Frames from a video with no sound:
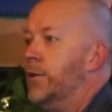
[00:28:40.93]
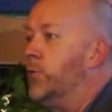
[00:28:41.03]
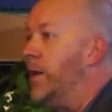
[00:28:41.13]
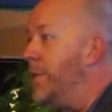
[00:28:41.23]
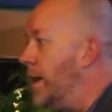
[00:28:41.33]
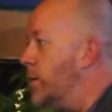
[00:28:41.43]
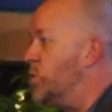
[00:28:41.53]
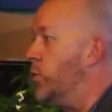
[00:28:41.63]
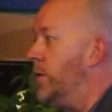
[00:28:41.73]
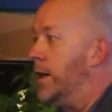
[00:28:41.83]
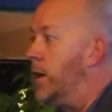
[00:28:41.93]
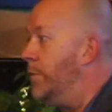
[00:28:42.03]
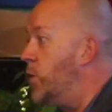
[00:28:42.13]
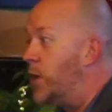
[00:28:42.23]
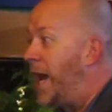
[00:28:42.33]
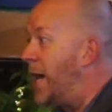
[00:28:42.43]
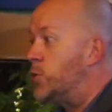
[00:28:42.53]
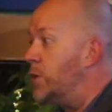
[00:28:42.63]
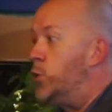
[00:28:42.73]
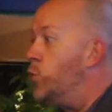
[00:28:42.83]
Do they make a certain income? You can
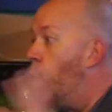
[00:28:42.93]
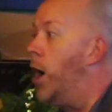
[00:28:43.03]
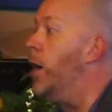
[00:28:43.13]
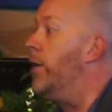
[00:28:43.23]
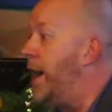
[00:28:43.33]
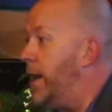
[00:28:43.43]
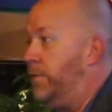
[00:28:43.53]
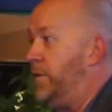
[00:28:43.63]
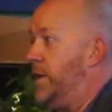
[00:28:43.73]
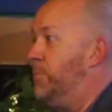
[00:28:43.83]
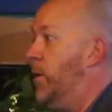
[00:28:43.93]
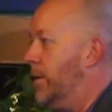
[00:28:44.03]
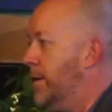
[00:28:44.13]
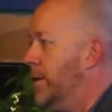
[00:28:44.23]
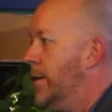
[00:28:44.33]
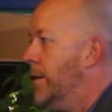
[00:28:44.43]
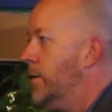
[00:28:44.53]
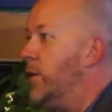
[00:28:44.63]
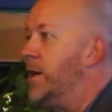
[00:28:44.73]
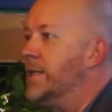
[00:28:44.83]
actually do all that in Facebook.
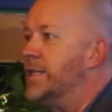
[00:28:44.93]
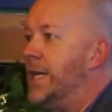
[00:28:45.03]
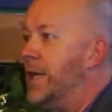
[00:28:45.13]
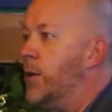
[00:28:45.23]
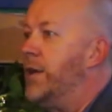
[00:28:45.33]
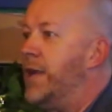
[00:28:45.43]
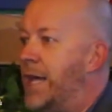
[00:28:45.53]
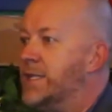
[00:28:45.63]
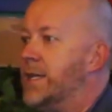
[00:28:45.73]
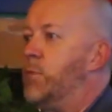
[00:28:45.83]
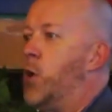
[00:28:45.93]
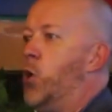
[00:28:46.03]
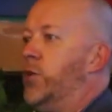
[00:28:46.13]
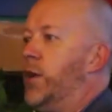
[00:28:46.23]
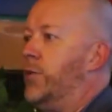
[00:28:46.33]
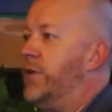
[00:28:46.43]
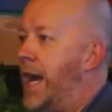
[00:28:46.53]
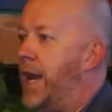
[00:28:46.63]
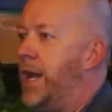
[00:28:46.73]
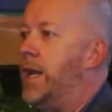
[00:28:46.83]
You can say they're in that zip code, they're
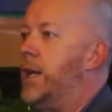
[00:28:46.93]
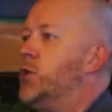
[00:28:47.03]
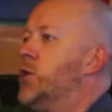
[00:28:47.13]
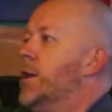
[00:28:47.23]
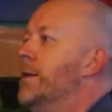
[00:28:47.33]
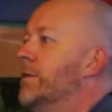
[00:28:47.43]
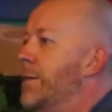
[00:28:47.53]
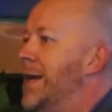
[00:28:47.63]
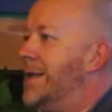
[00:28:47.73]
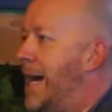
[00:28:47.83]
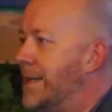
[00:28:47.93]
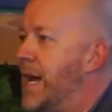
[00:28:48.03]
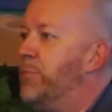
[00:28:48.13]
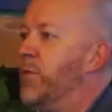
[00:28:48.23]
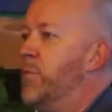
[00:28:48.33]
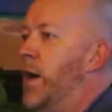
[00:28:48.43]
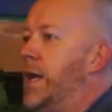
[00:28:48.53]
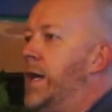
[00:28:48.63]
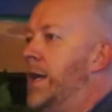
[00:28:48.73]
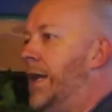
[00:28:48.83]
that age, they make that type of
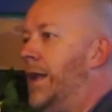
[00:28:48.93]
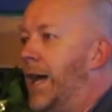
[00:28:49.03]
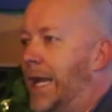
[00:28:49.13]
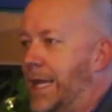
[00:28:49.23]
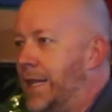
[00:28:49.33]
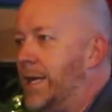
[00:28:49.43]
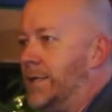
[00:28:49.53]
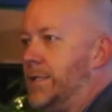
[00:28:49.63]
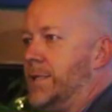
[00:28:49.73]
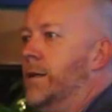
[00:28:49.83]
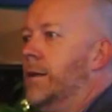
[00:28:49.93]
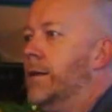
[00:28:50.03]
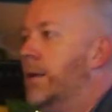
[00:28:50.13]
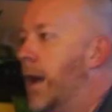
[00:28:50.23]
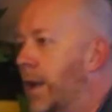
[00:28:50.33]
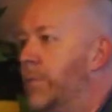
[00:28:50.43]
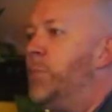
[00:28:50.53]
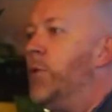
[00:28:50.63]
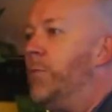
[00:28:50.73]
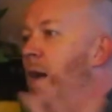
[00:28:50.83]
money, and they like this. Now let me
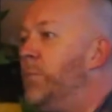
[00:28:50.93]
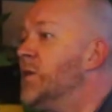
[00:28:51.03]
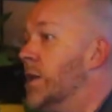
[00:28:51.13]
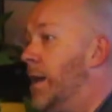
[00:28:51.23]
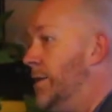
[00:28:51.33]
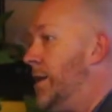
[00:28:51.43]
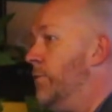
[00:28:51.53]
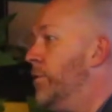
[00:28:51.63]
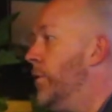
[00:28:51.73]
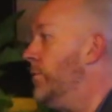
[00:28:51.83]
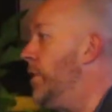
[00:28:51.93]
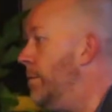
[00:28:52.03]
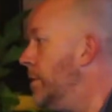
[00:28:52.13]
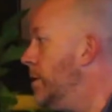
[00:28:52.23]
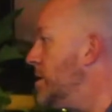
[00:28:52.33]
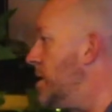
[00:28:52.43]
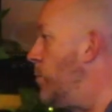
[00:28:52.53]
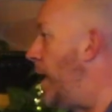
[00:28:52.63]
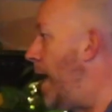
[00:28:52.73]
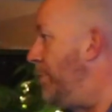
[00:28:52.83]
put my piece of content in front of them. See
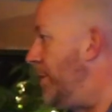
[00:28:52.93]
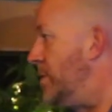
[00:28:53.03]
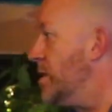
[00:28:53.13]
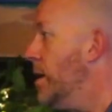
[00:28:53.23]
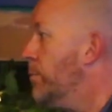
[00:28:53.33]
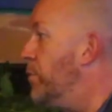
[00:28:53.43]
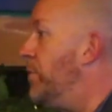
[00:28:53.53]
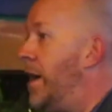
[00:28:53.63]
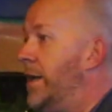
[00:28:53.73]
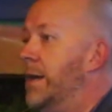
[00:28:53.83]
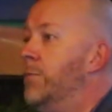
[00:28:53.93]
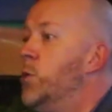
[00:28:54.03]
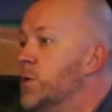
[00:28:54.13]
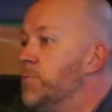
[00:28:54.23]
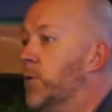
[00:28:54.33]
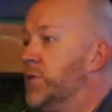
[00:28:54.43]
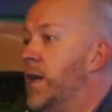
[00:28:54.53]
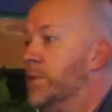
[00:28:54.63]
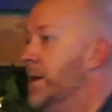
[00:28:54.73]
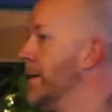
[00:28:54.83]
what happens. Provide them useful
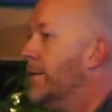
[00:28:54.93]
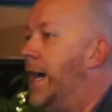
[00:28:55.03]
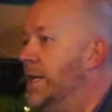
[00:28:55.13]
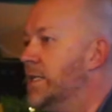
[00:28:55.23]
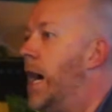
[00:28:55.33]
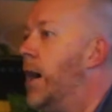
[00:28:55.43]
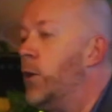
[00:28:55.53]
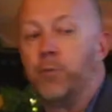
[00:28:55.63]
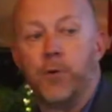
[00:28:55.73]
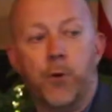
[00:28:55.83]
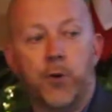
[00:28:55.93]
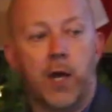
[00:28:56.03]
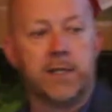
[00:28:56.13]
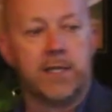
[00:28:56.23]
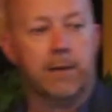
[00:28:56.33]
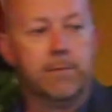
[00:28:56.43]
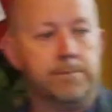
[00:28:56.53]
tip. That is how you promote content.